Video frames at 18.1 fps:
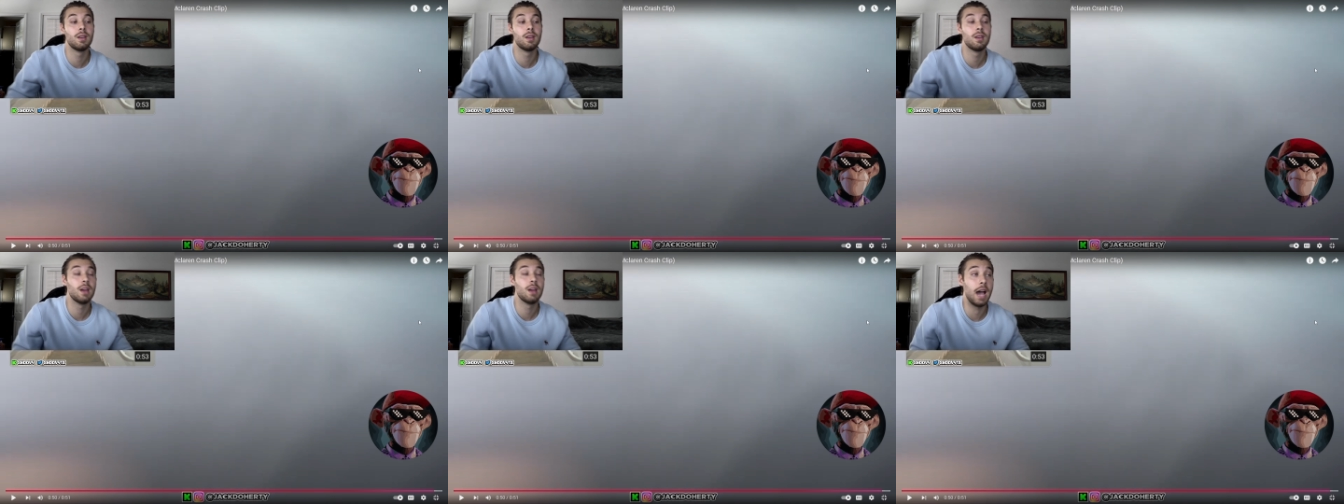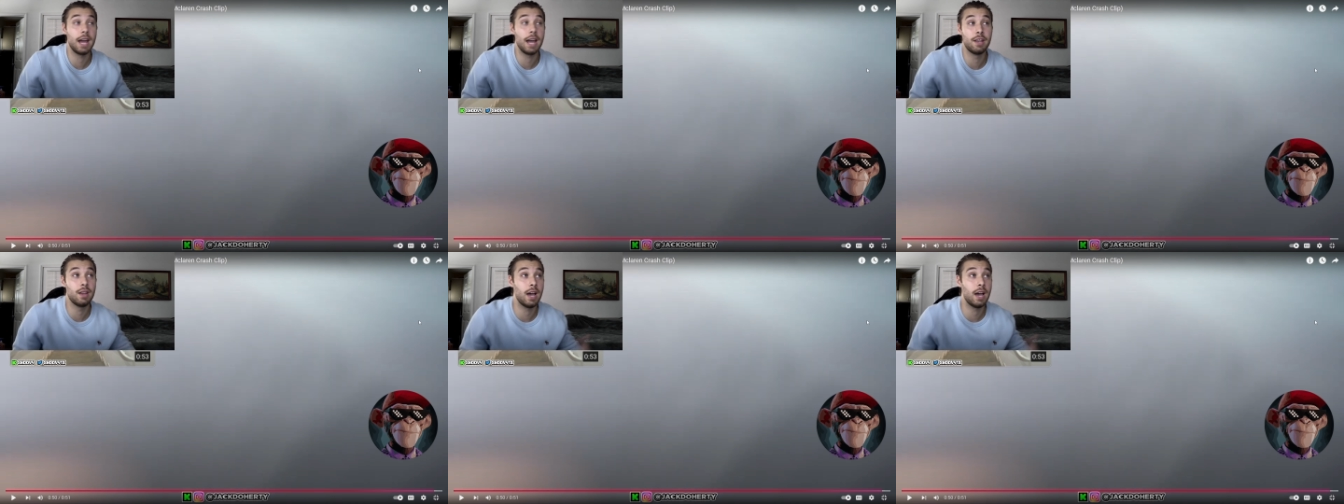I,
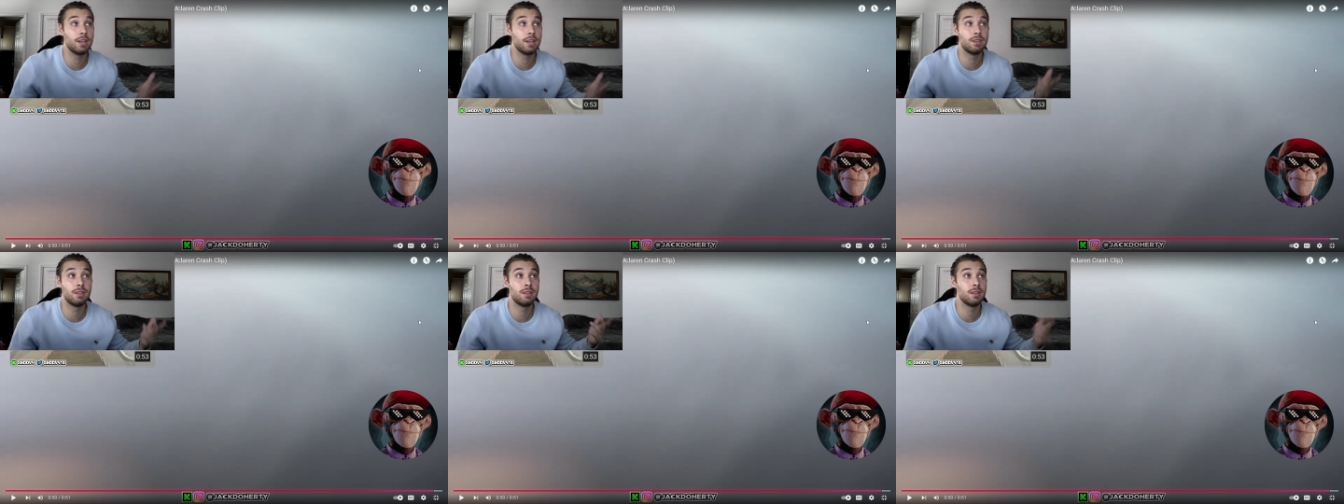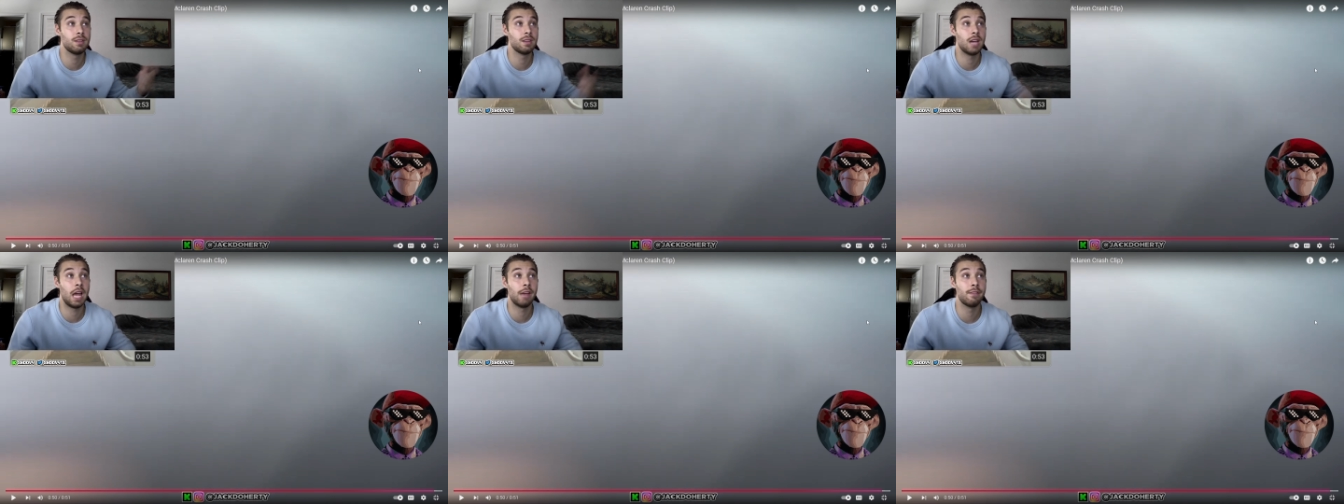I,
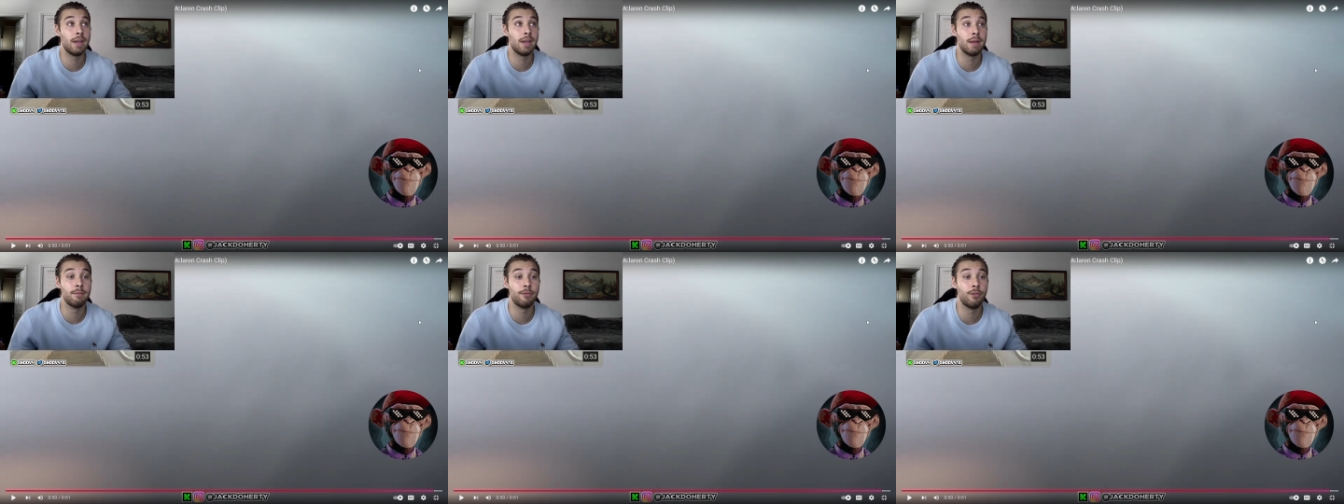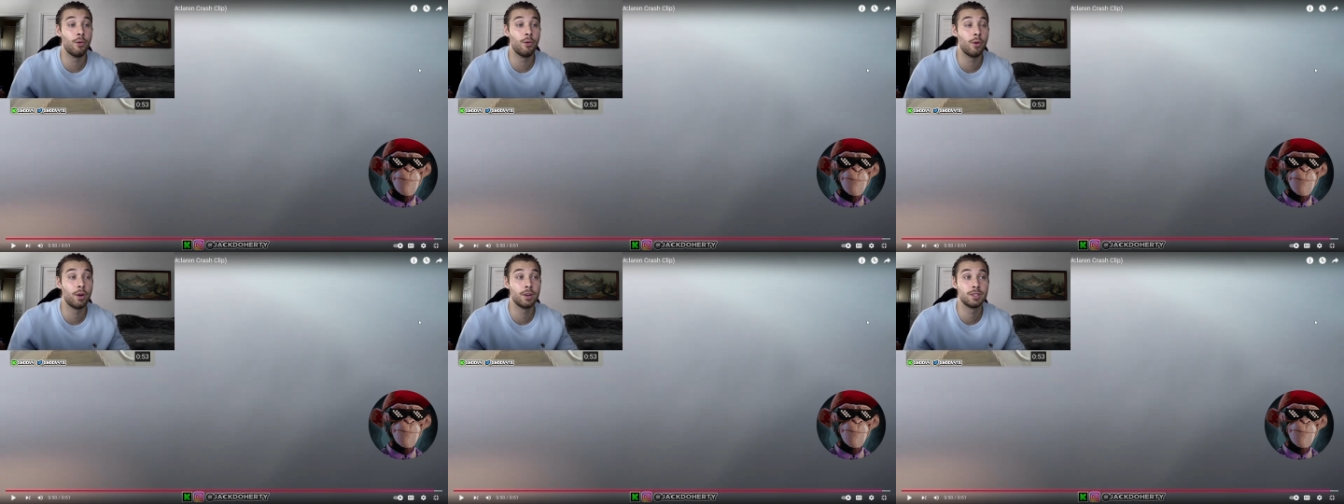I have an
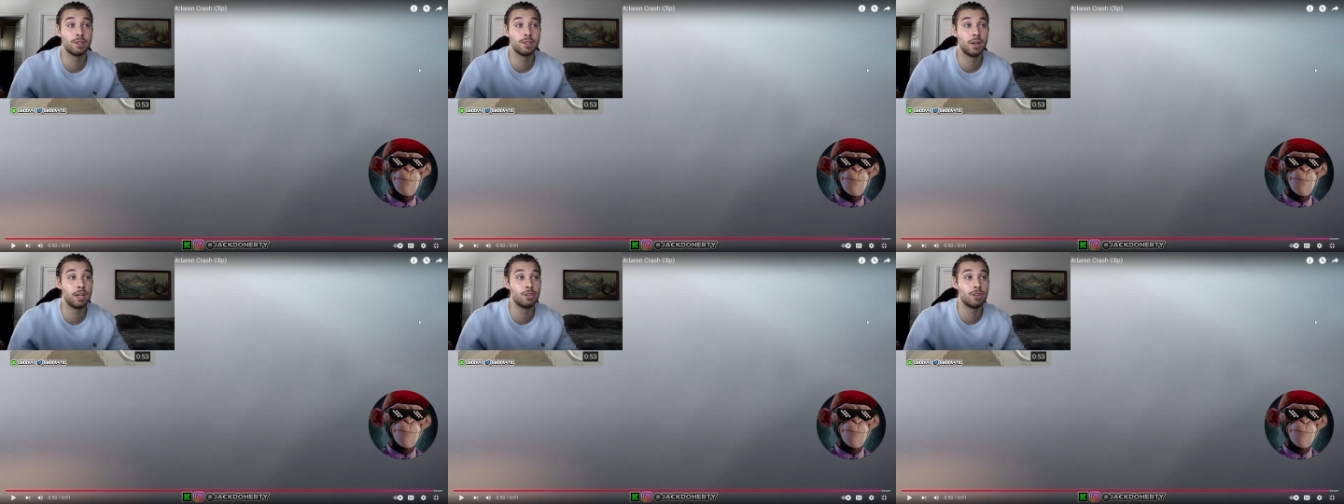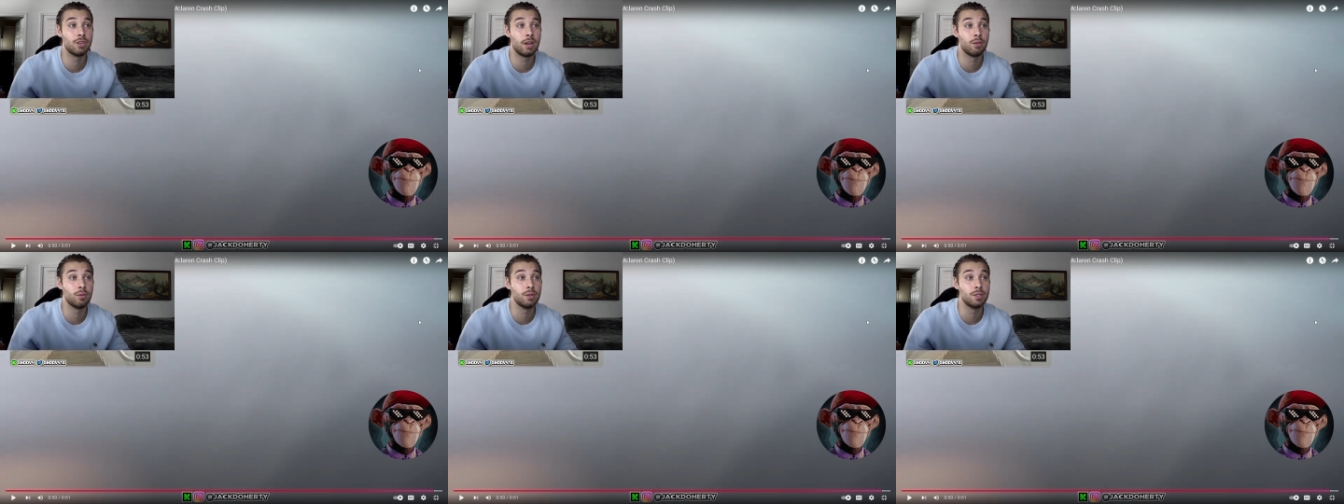M4, so I drive
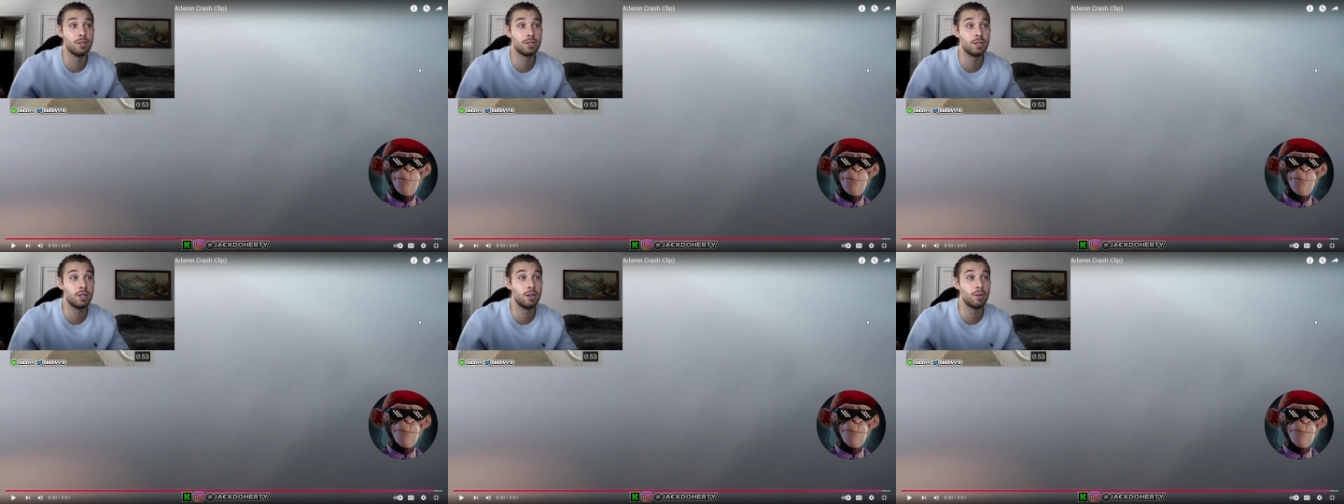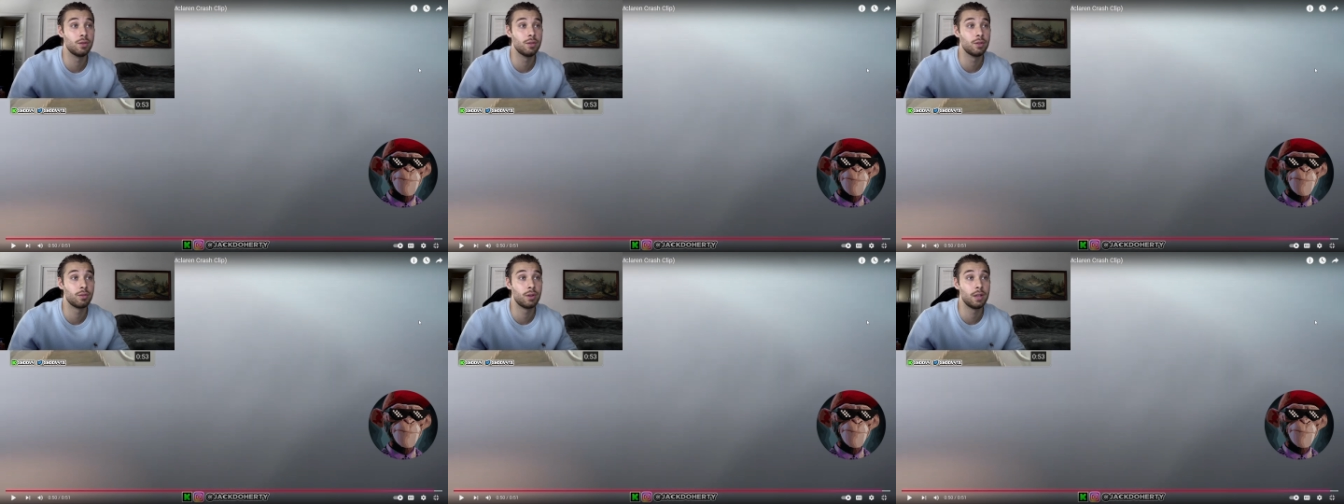really slow in
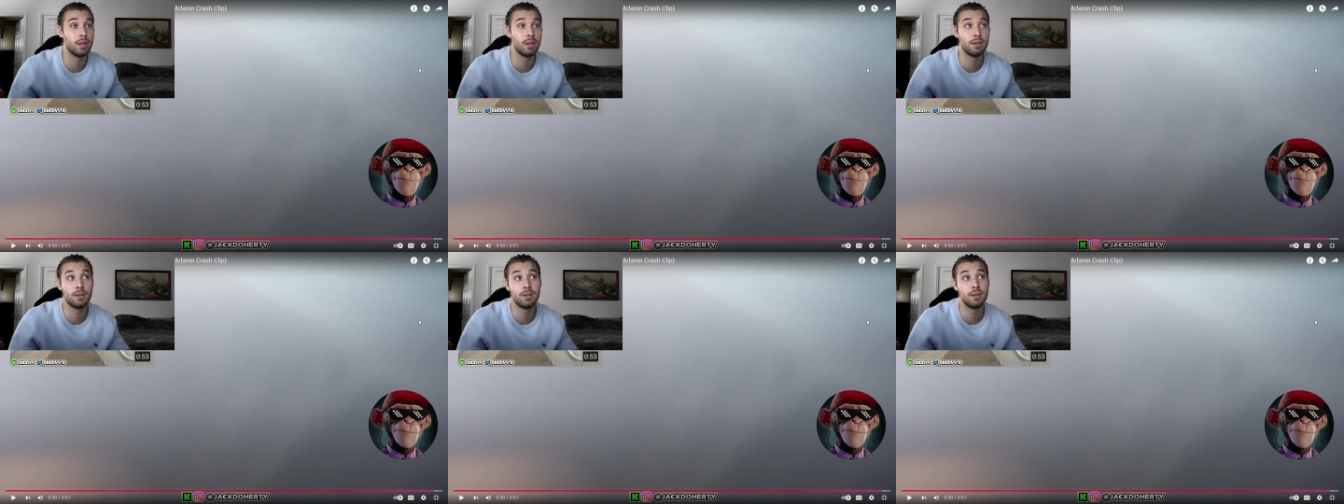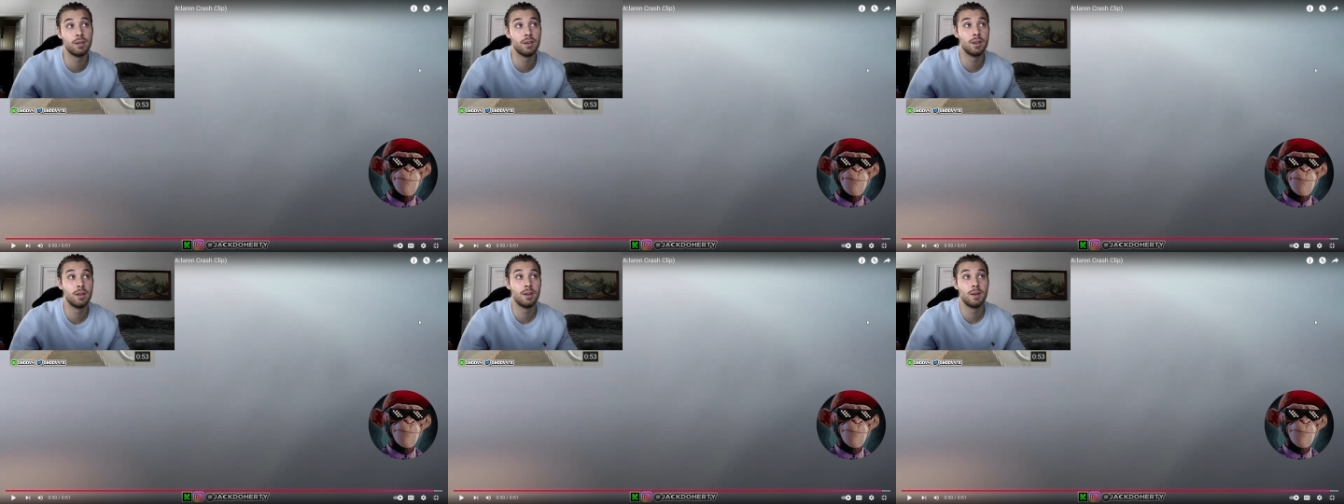the rain.
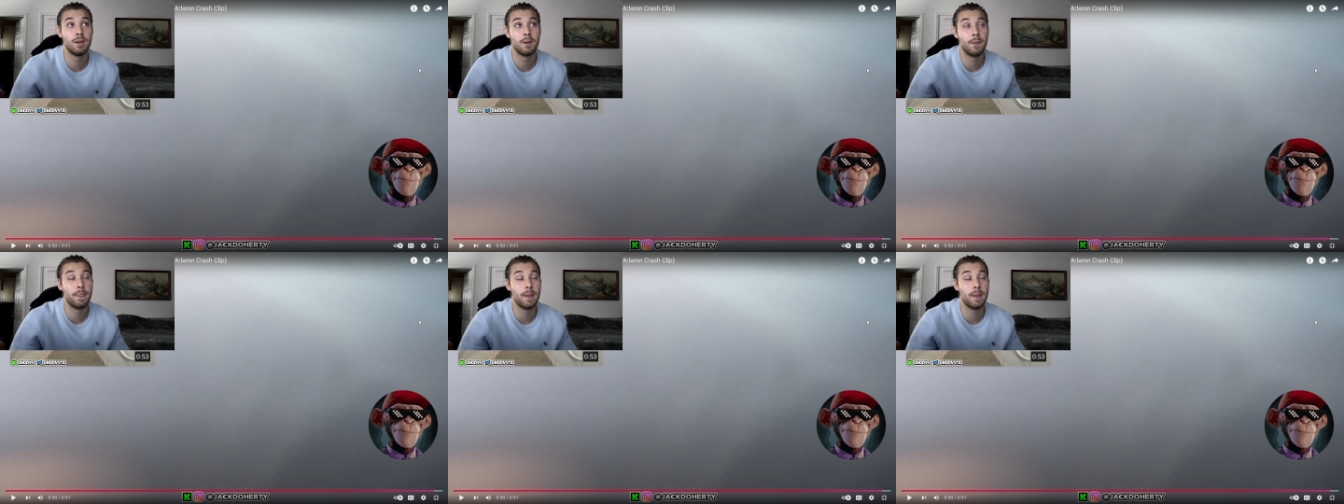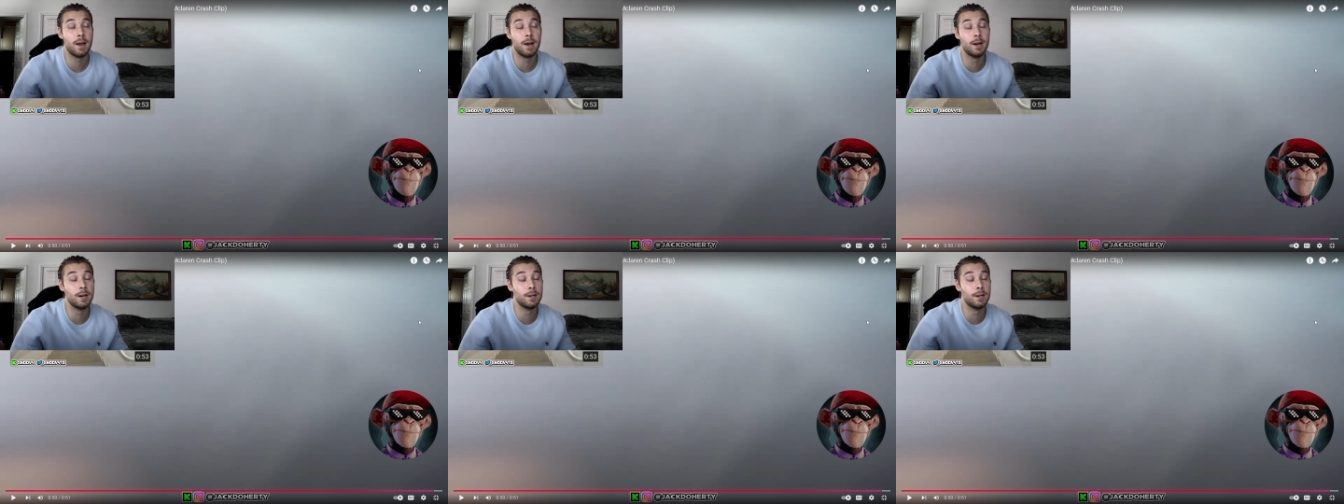
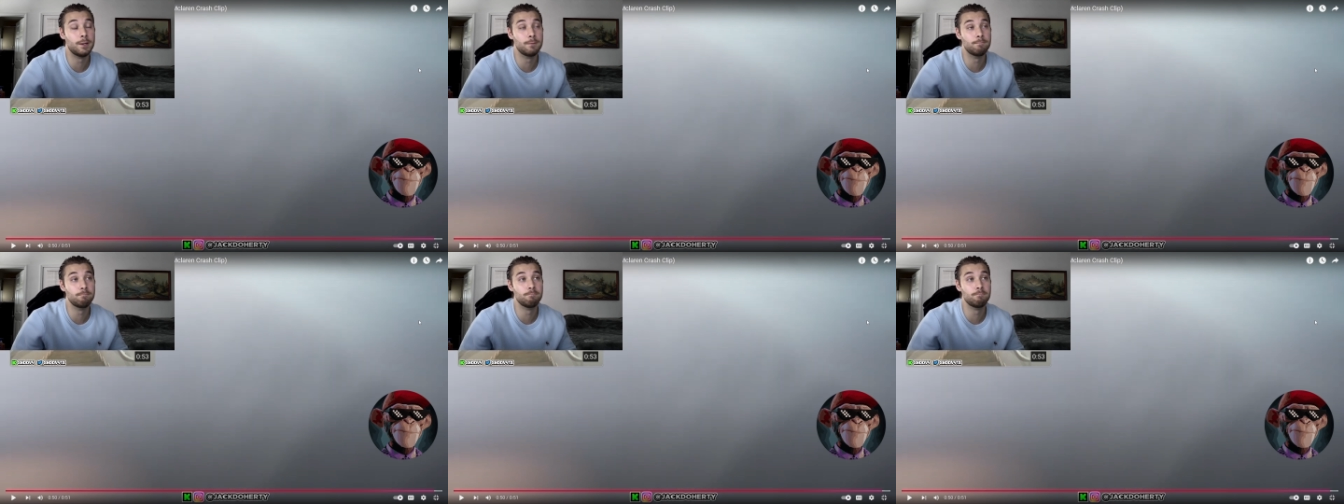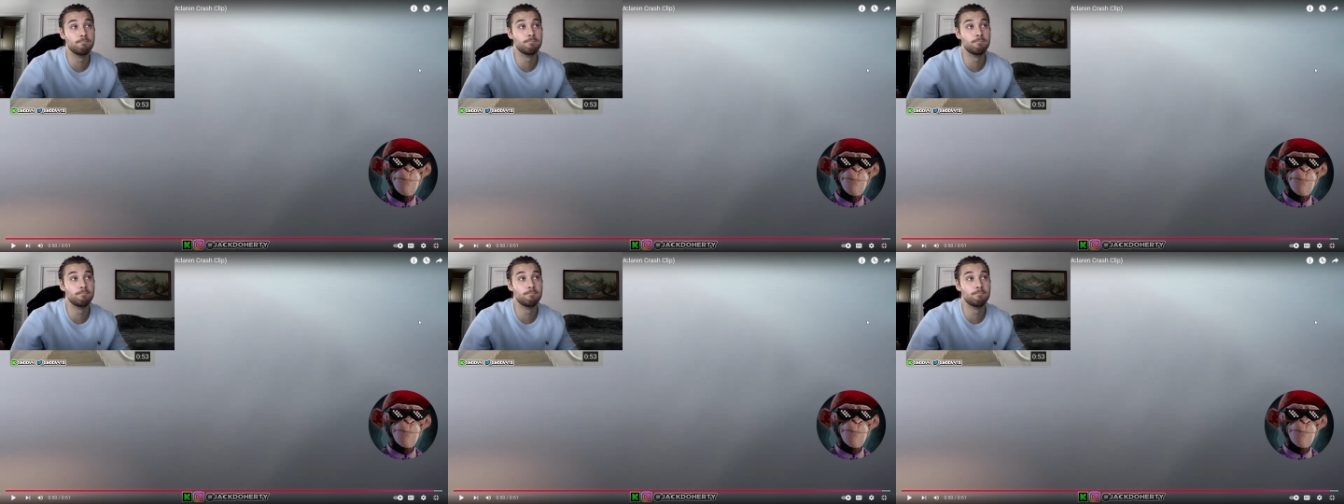Um,